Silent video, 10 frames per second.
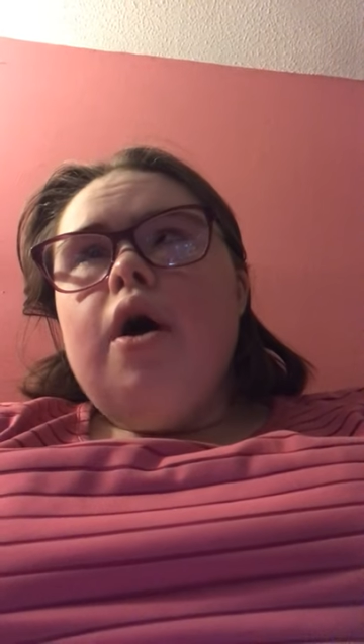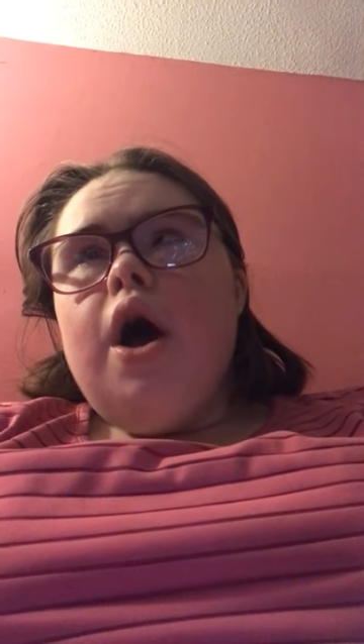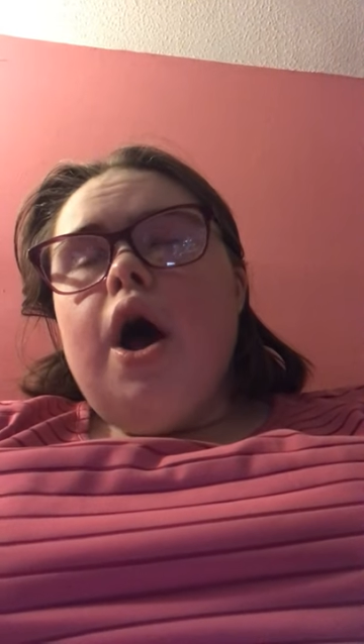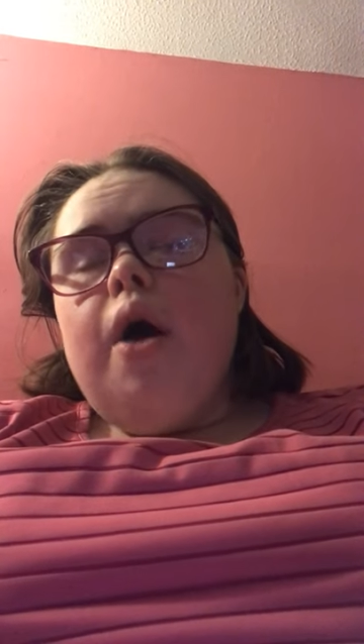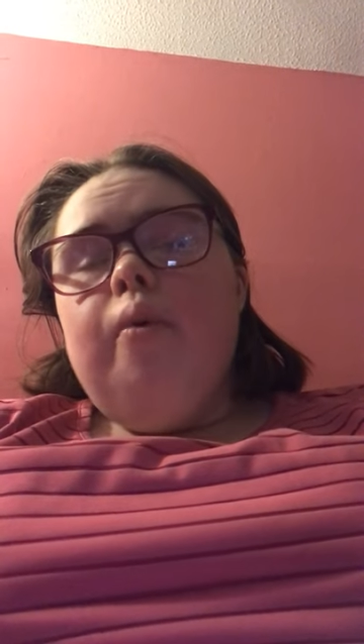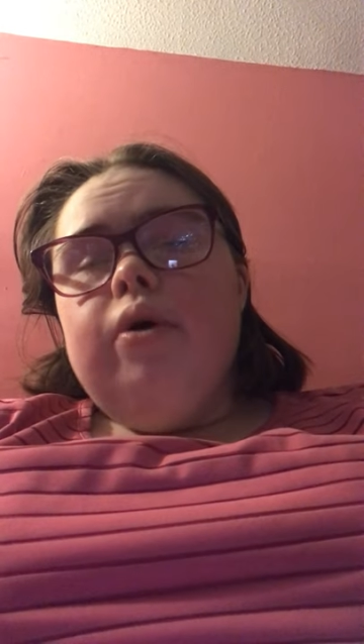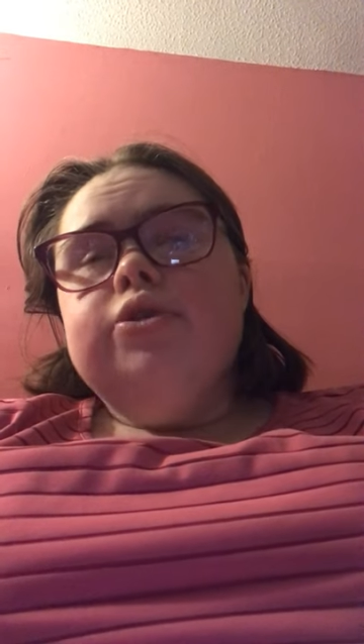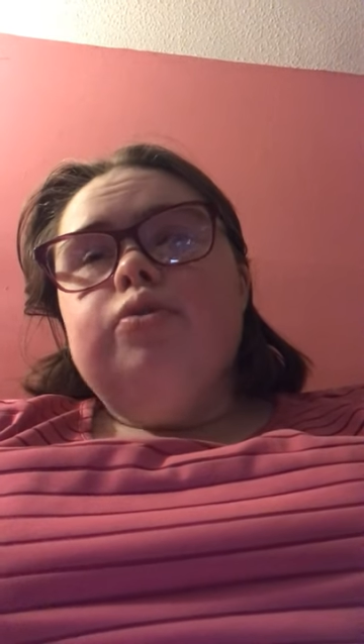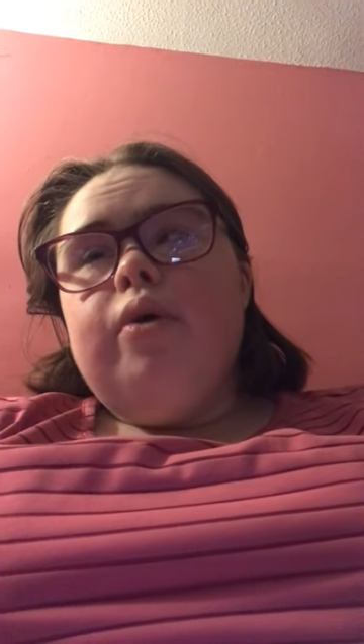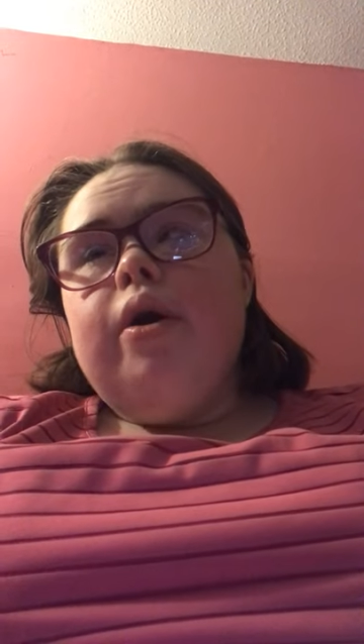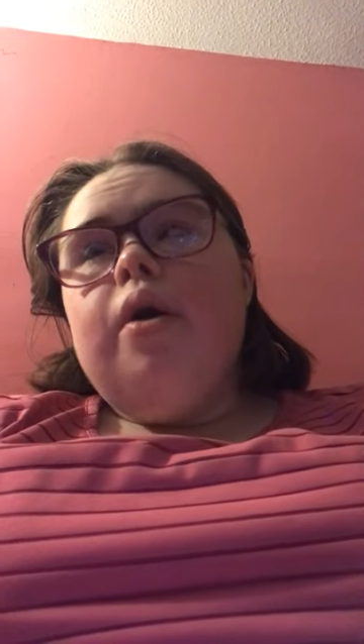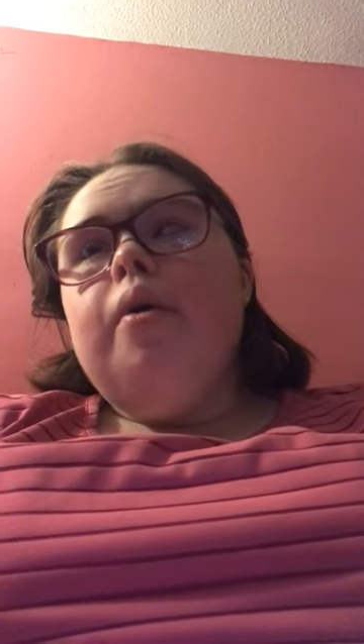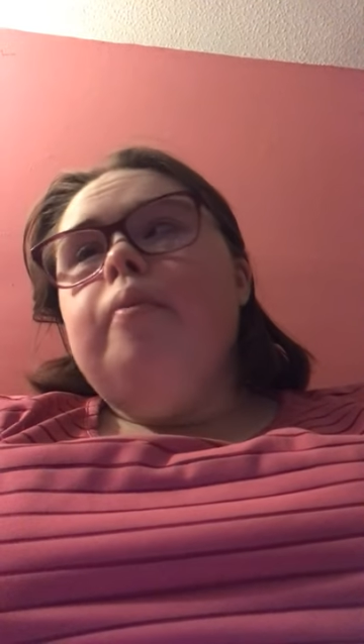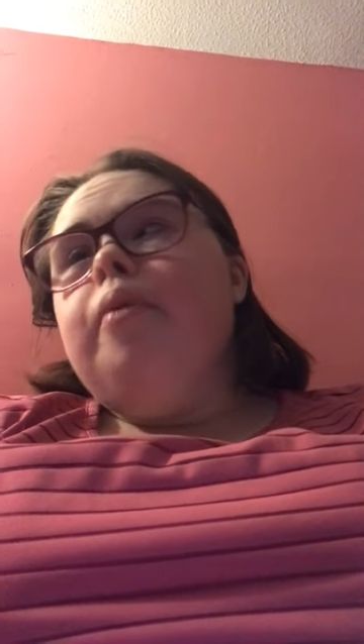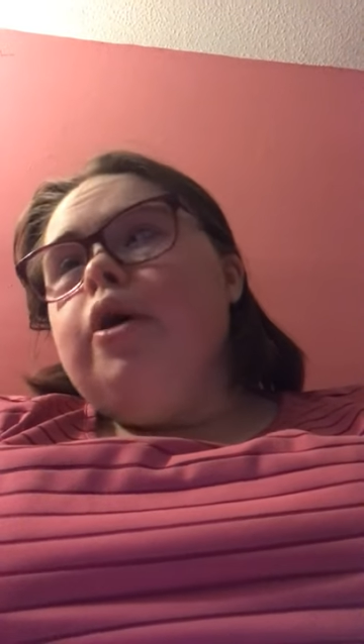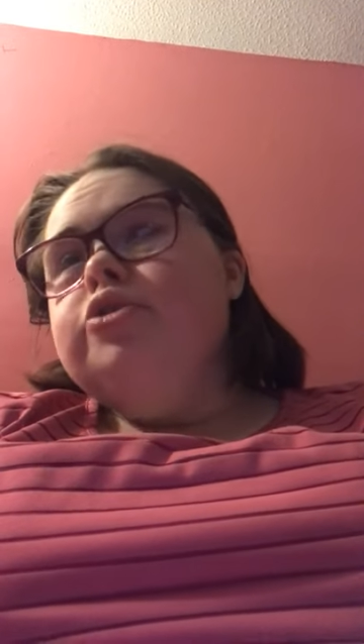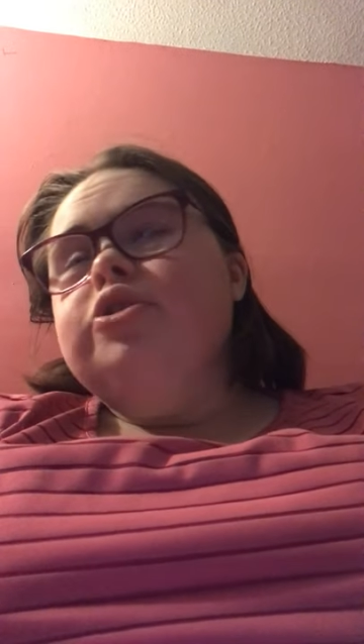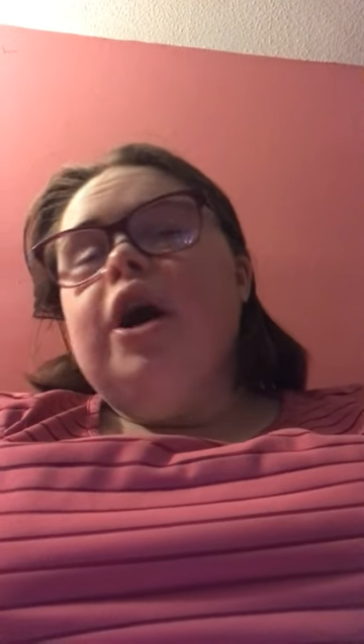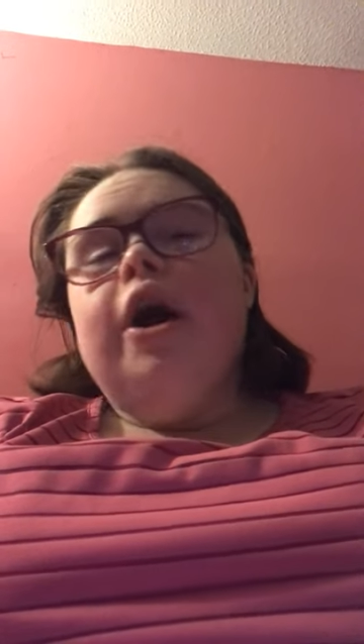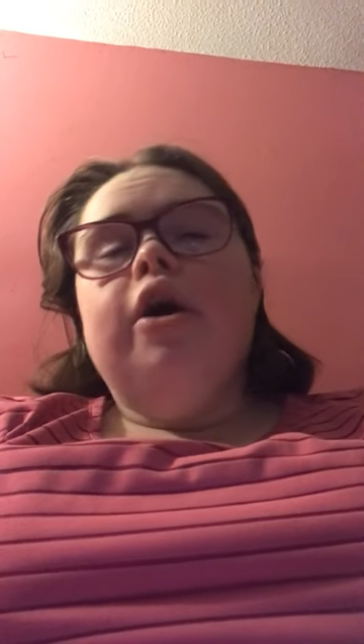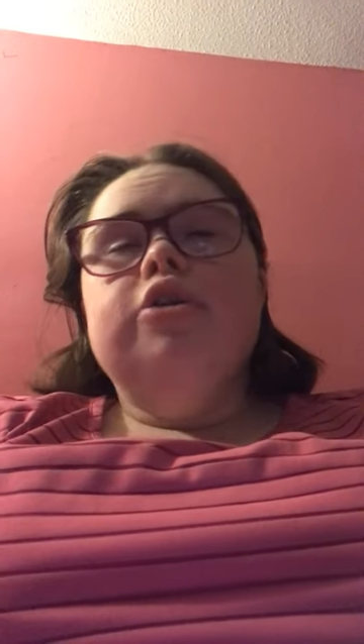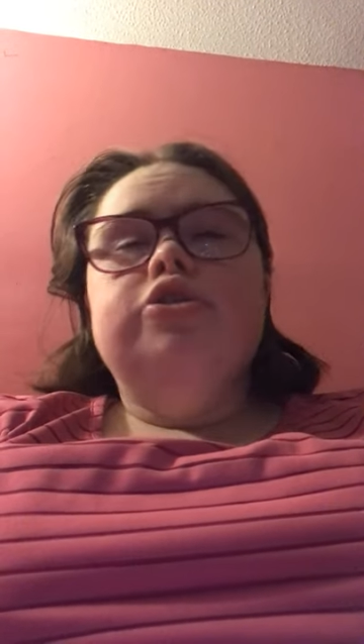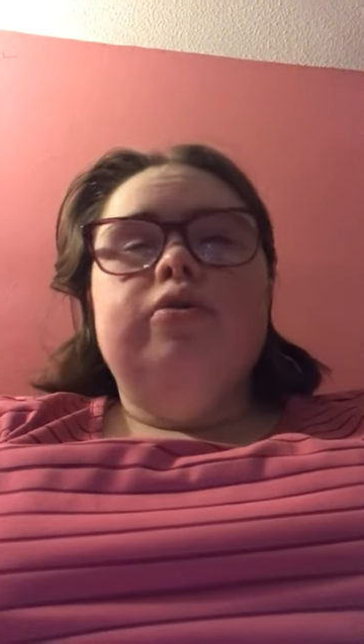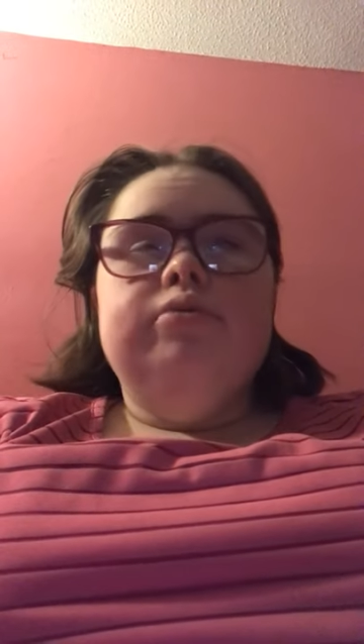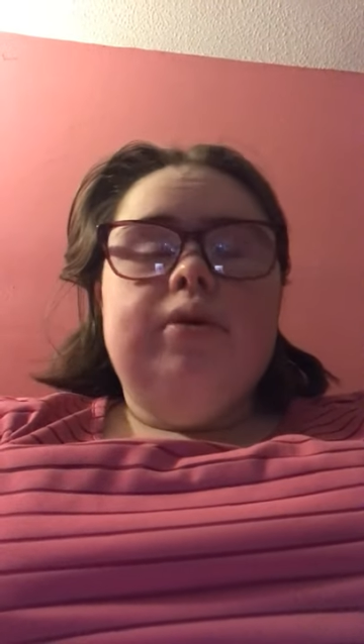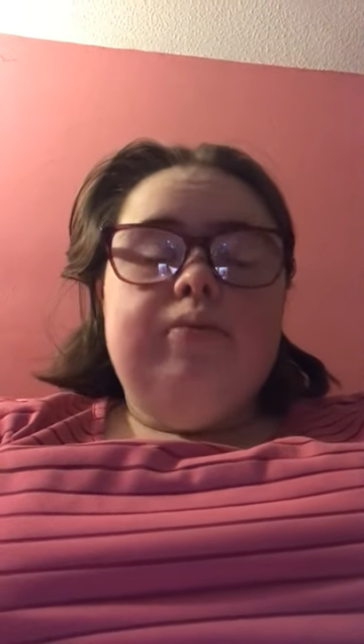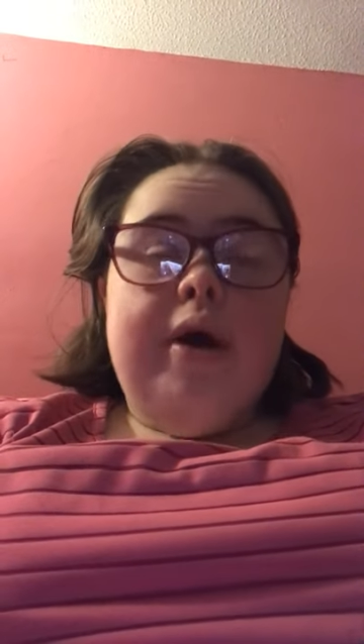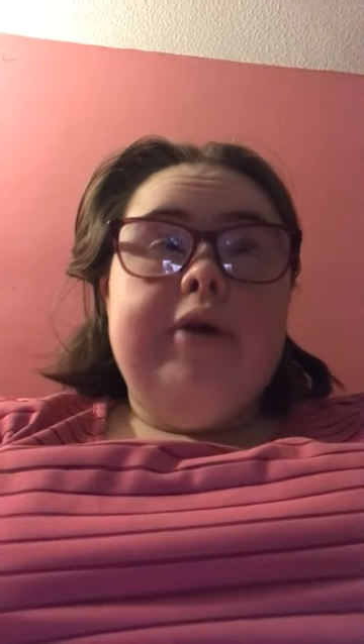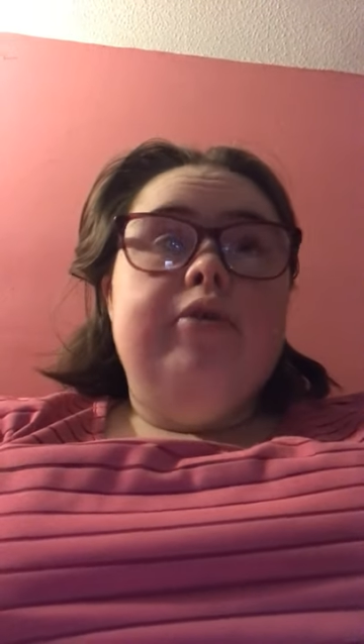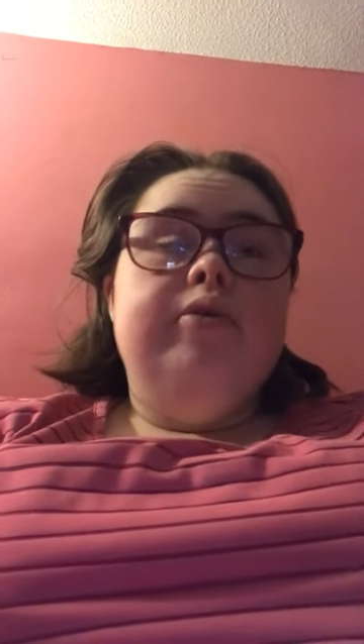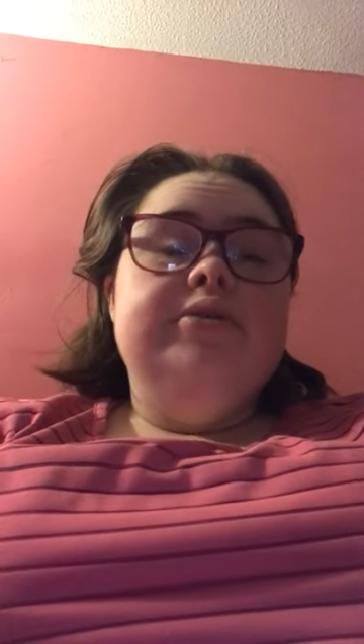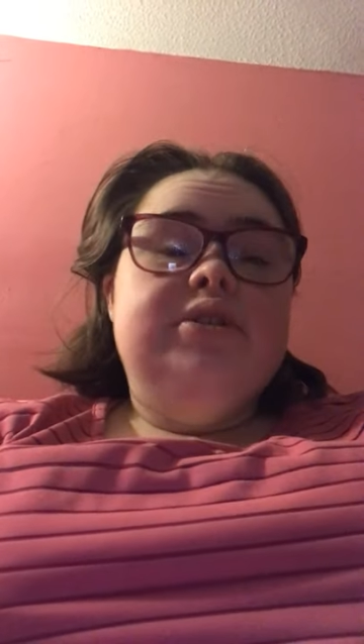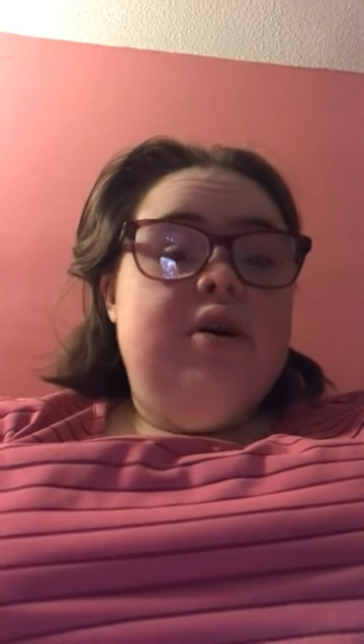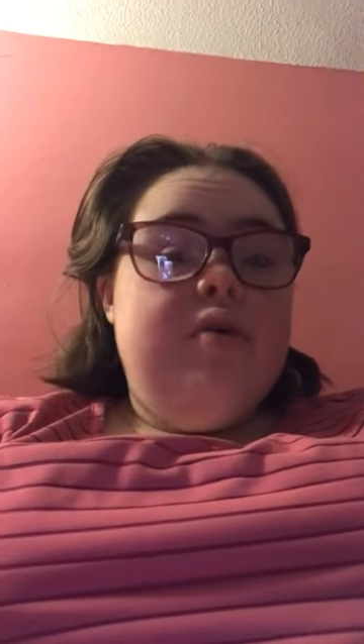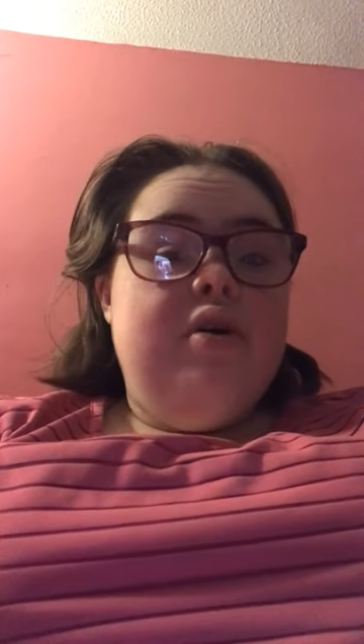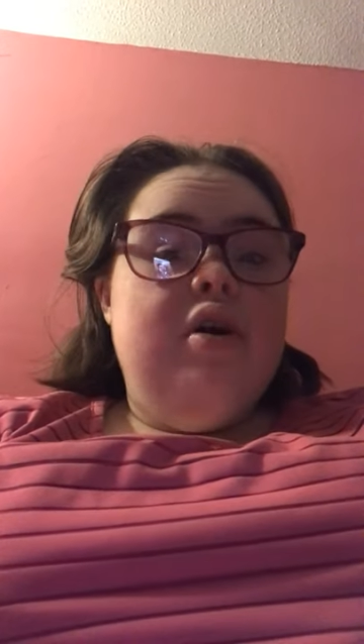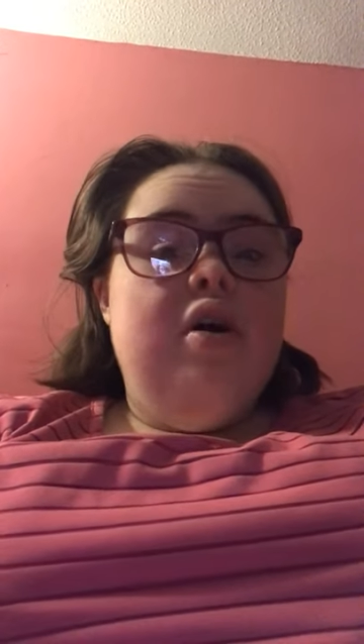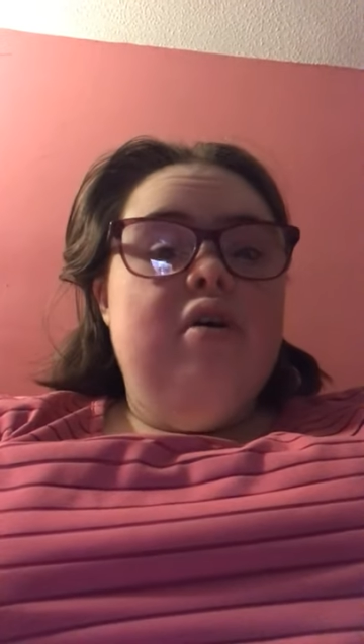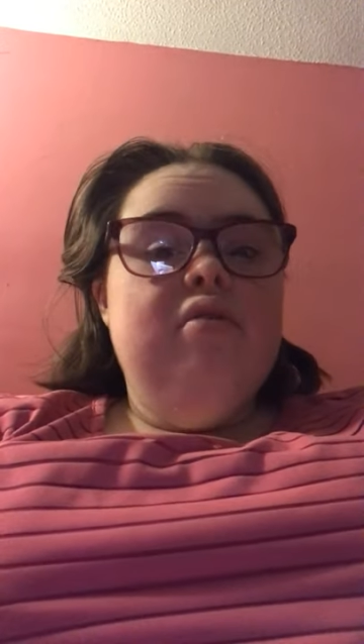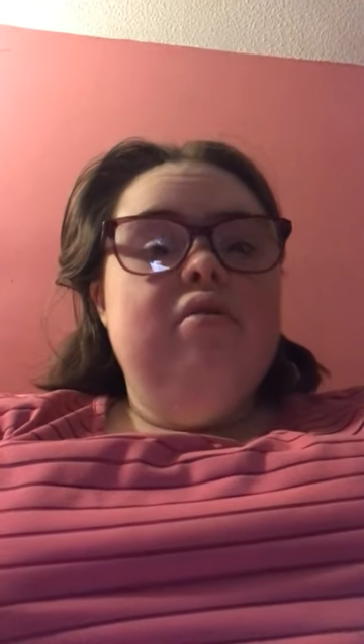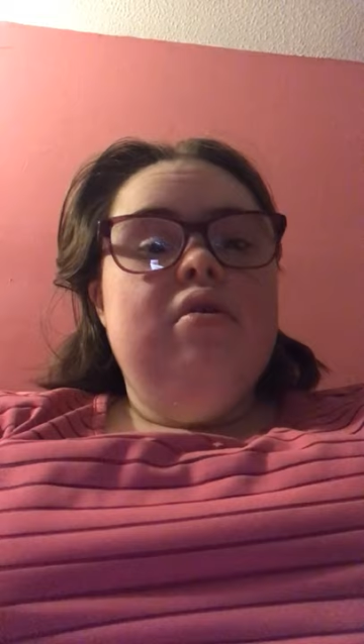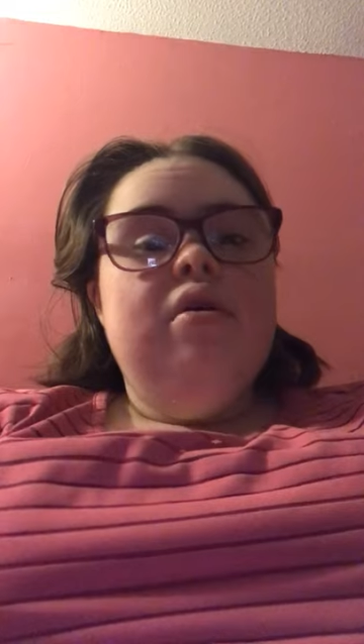and shoulder bread or cereal.